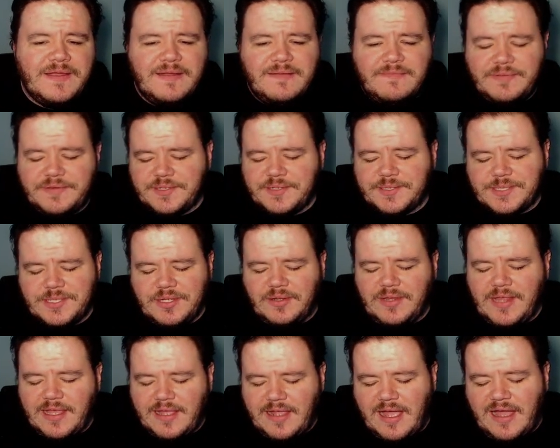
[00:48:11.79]
but there's no,
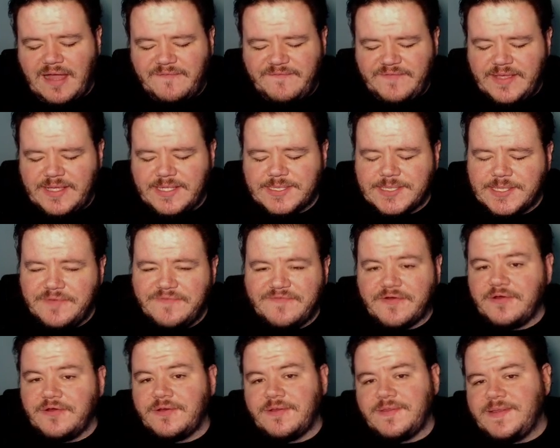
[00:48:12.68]
like, obvious you've
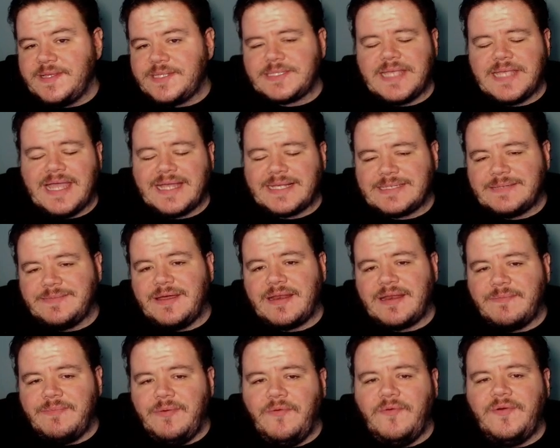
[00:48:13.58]
earned this X amount
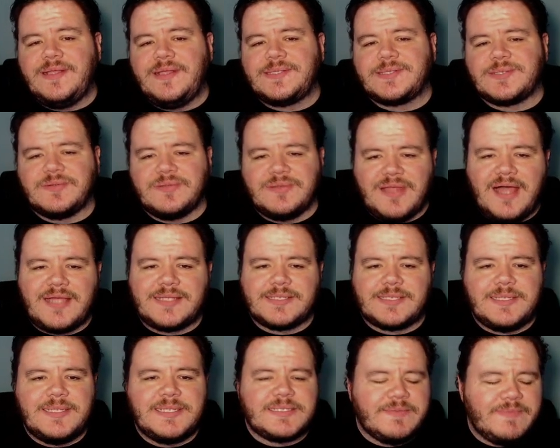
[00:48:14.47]
of points or
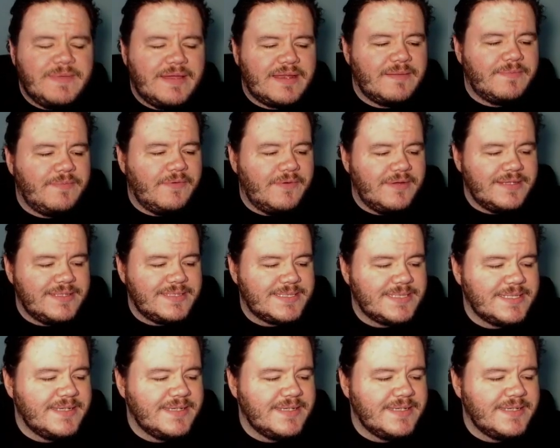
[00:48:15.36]
lost this amount of points.